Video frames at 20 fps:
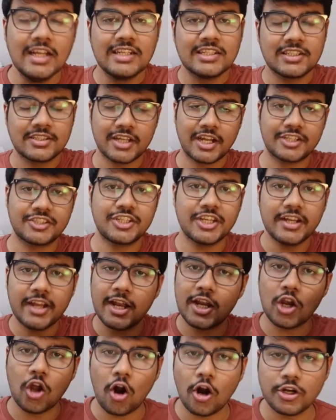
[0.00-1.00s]
searching
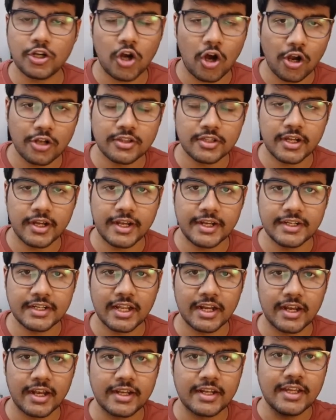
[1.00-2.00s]
a lot on the
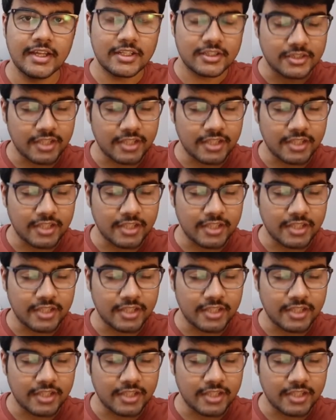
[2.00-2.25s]
internet,